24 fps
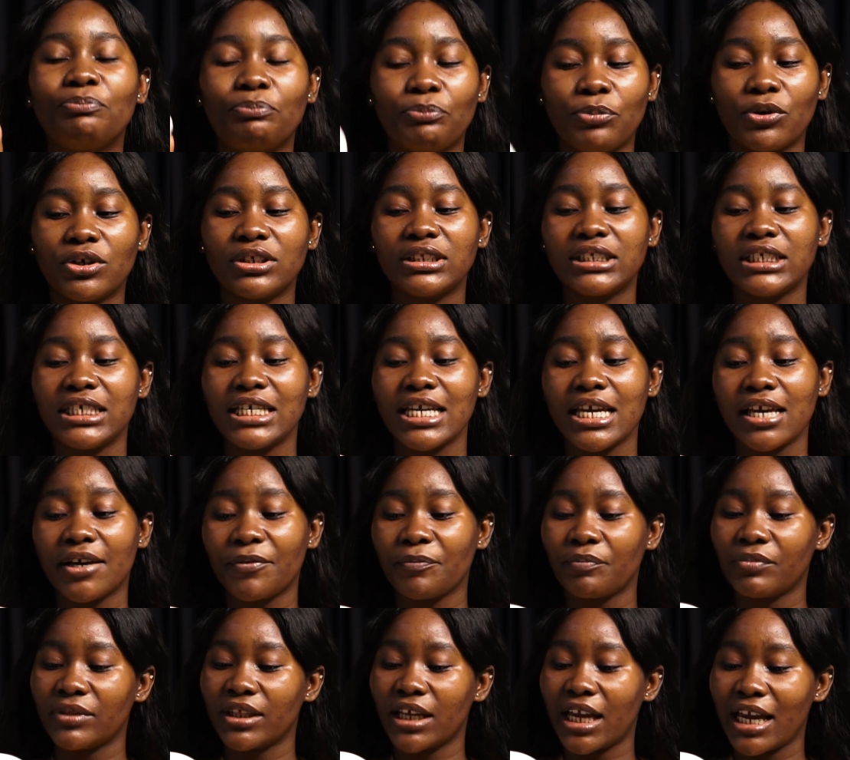body
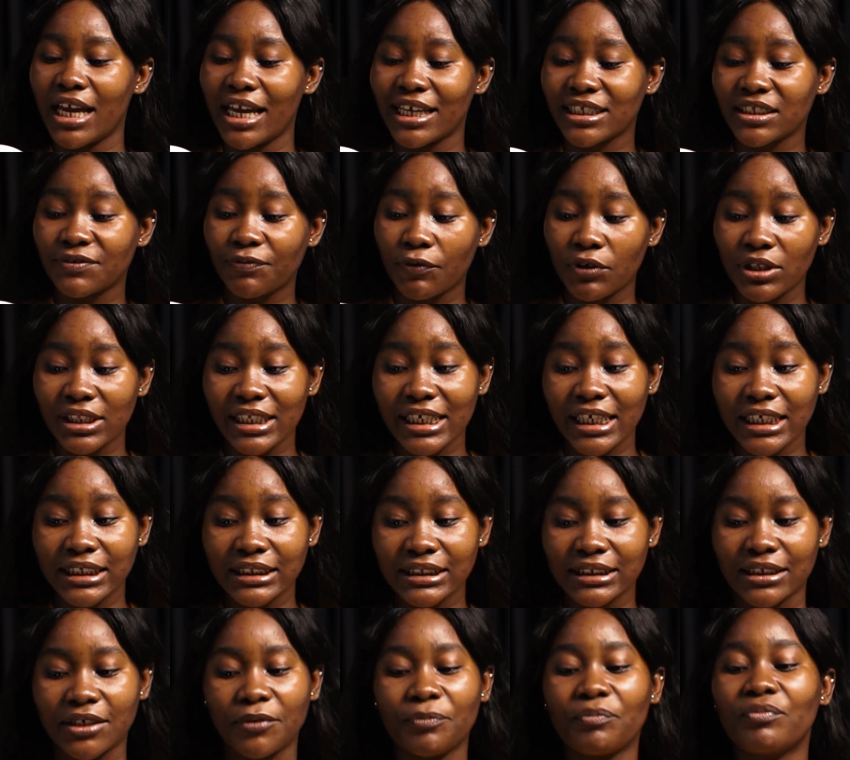
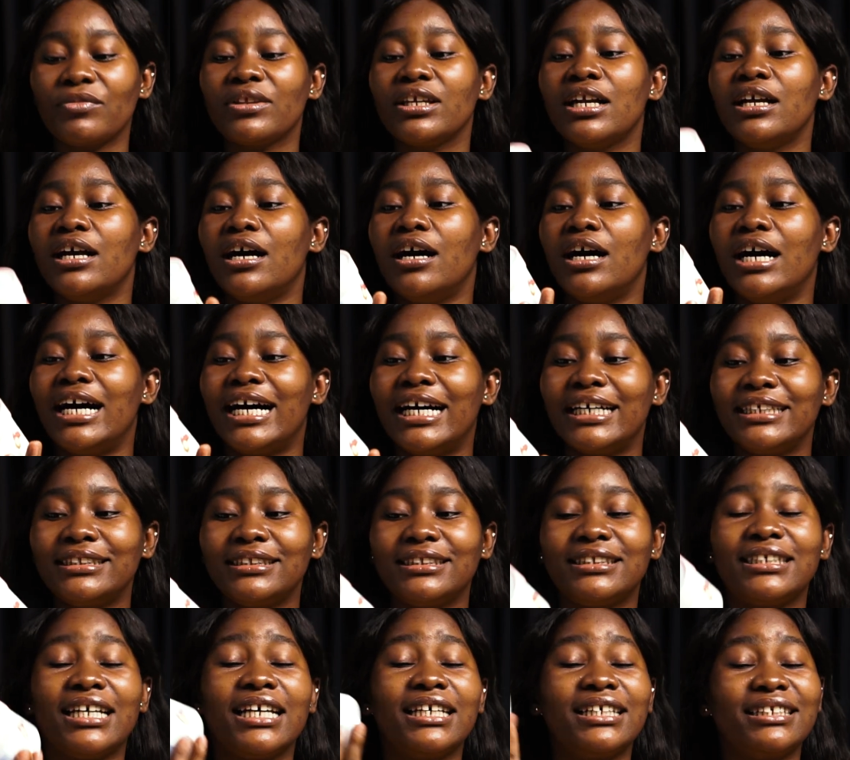exfoliating,
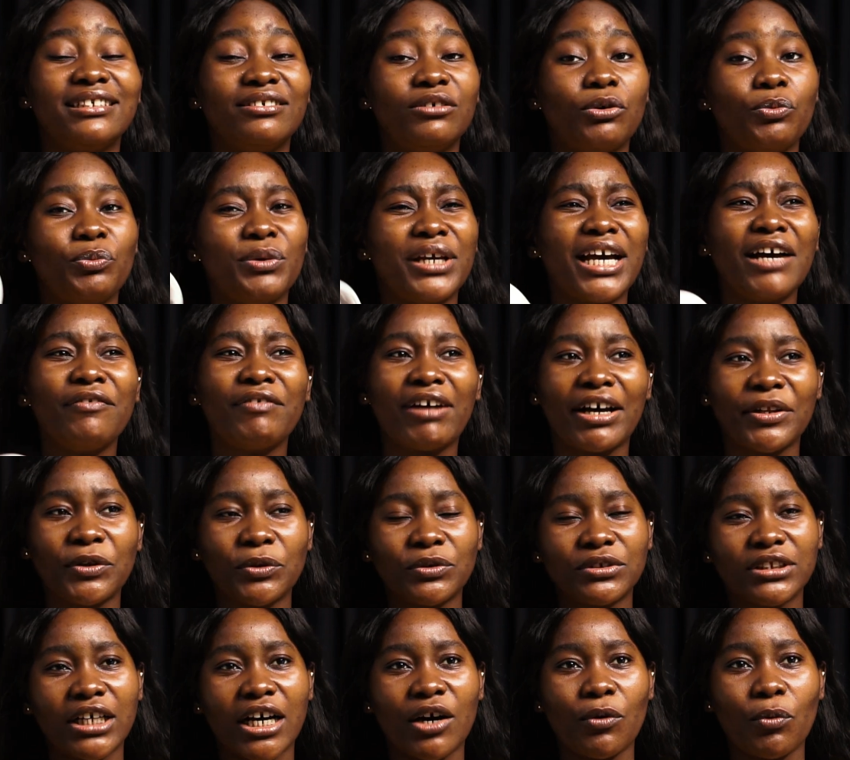and we have
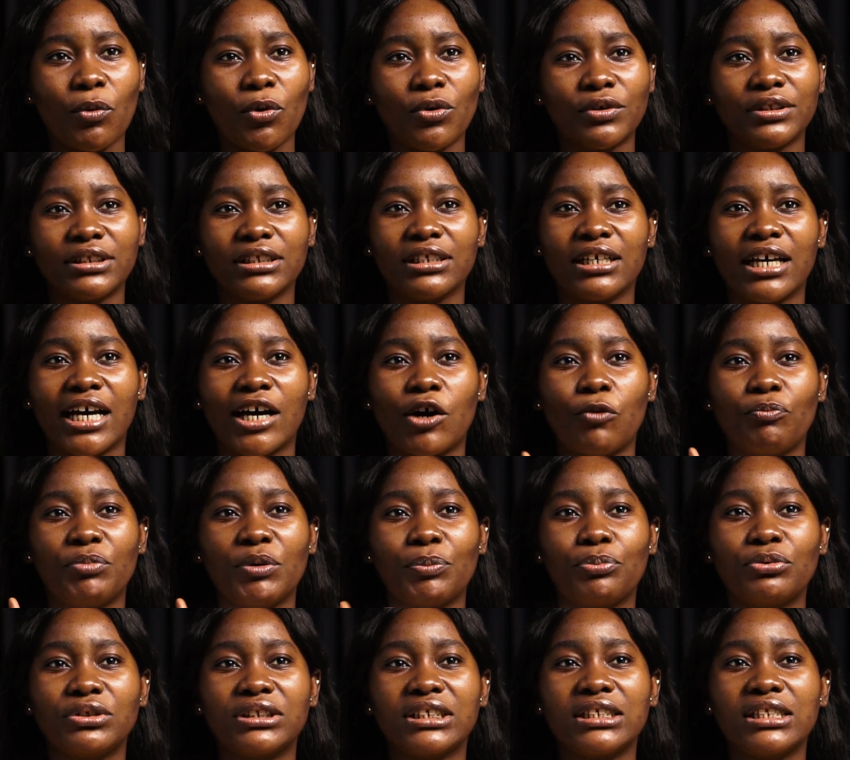another one. I'll be
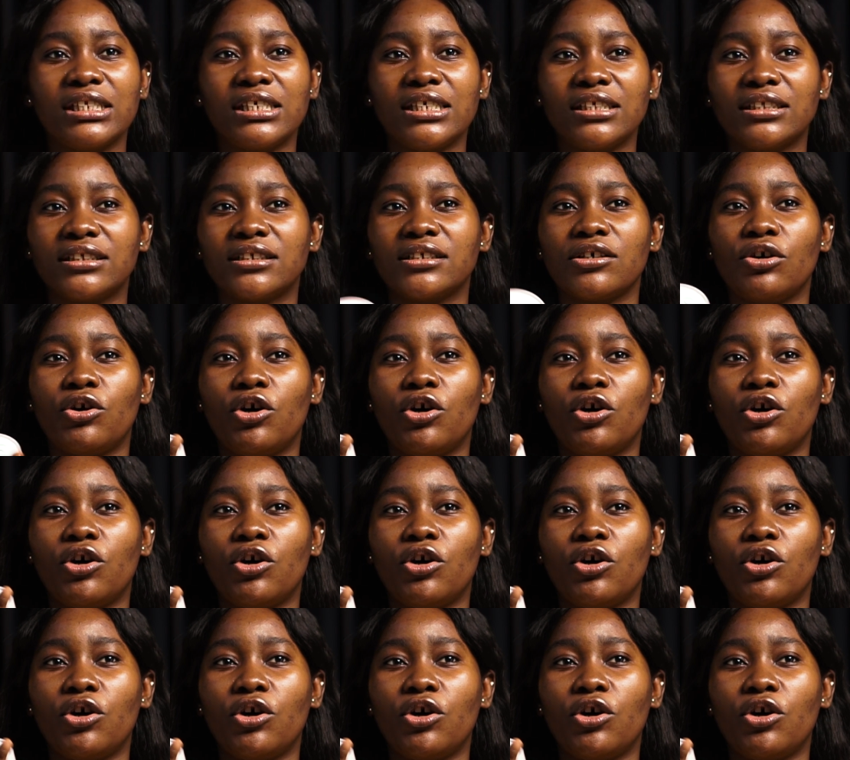putting it